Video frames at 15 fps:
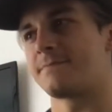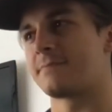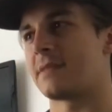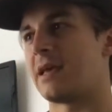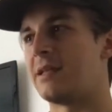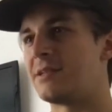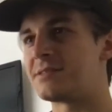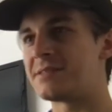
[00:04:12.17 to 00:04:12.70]

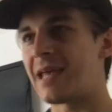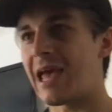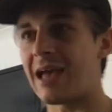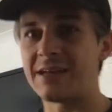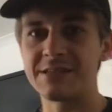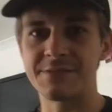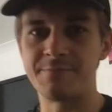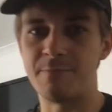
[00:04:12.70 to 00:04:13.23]
It doesn't hit
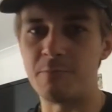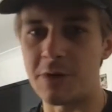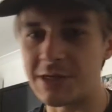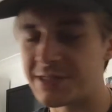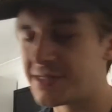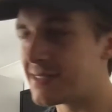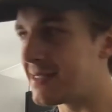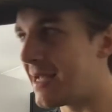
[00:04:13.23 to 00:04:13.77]
as
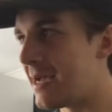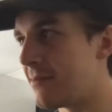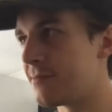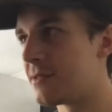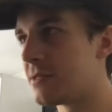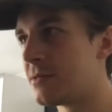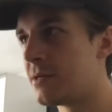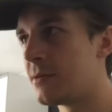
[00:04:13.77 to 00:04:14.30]
much as
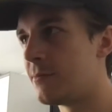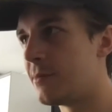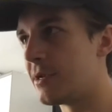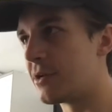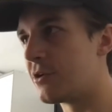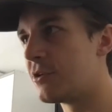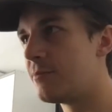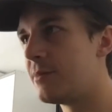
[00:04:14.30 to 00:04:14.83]
Lapped, but
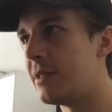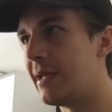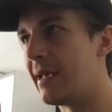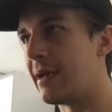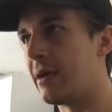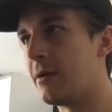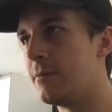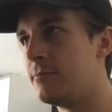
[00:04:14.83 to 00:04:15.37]
it could be like
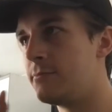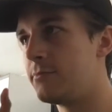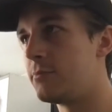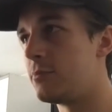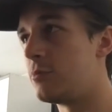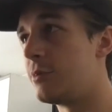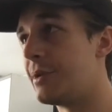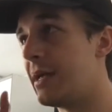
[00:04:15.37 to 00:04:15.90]
a
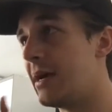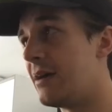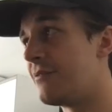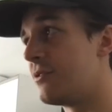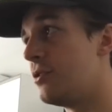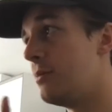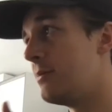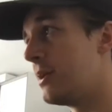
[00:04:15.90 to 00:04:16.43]
one I have
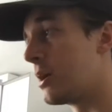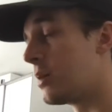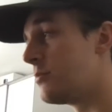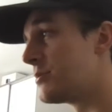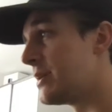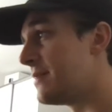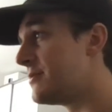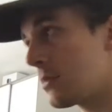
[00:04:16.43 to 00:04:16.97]
to replay a couple
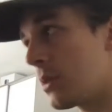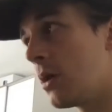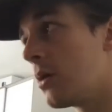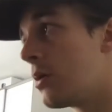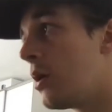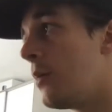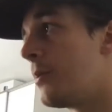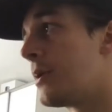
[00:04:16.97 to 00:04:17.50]
times.
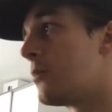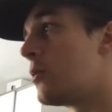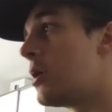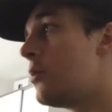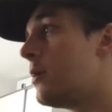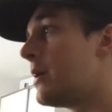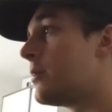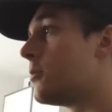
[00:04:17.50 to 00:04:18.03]
Caught up in the
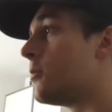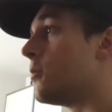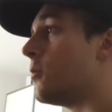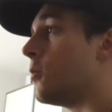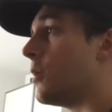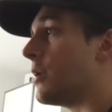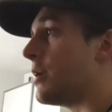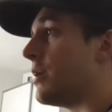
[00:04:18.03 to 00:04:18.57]
whirlwind,
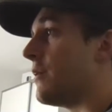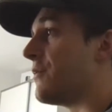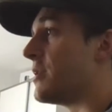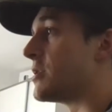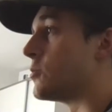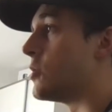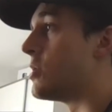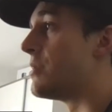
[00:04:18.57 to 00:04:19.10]
wondering if this
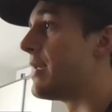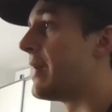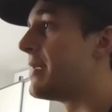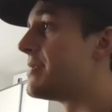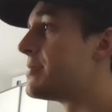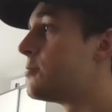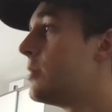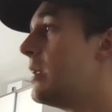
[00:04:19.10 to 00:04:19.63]
world
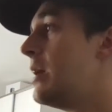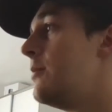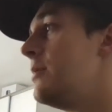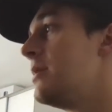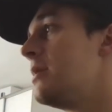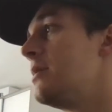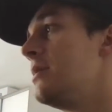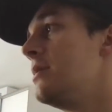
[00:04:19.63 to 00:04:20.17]
ends. Will
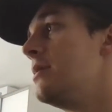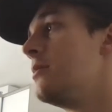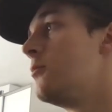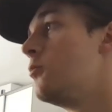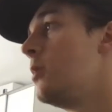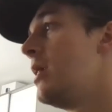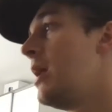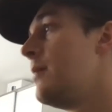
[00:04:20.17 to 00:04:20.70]

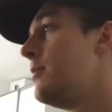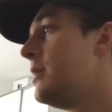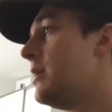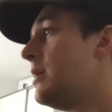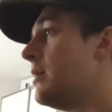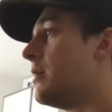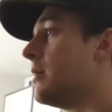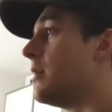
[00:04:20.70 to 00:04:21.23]
I
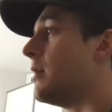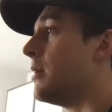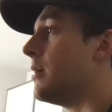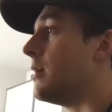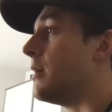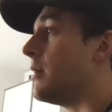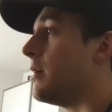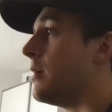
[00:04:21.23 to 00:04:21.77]
be
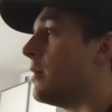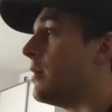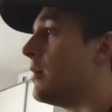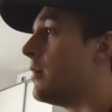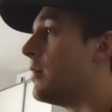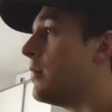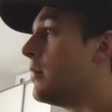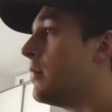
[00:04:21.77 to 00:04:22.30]

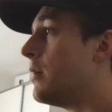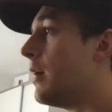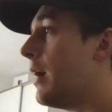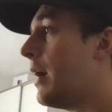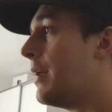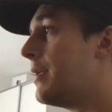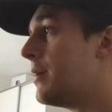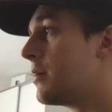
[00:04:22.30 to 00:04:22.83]

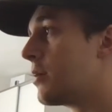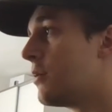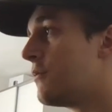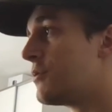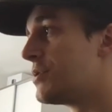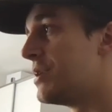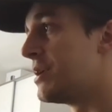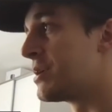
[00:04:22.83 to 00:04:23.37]
a dinner
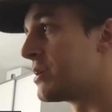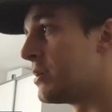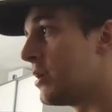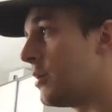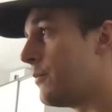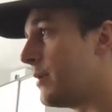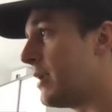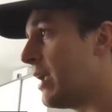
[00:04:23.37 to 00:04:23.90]
conversation
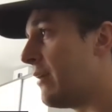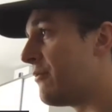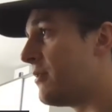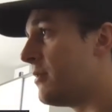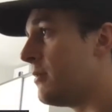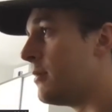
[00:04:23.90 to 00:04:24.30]
up in heaven?